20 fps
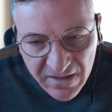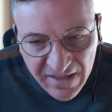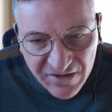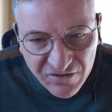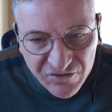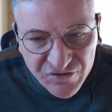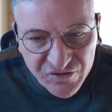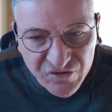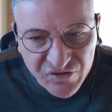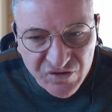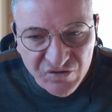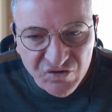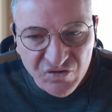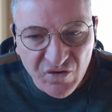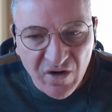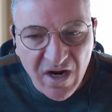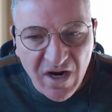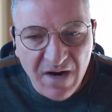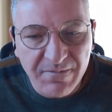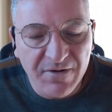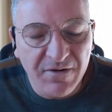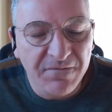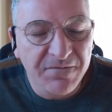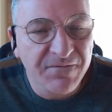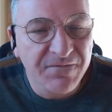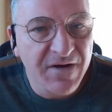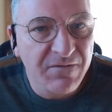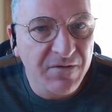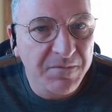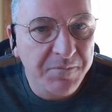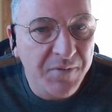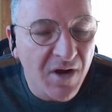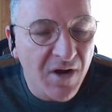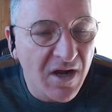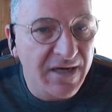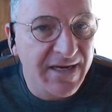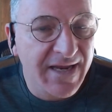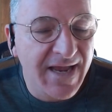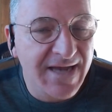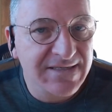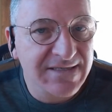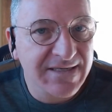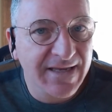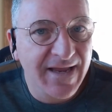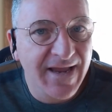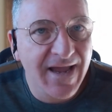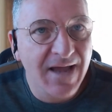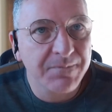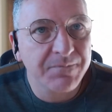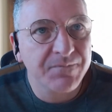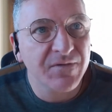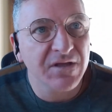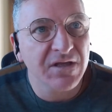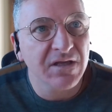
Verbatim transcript: and also subscribe on your favorite podcasting app.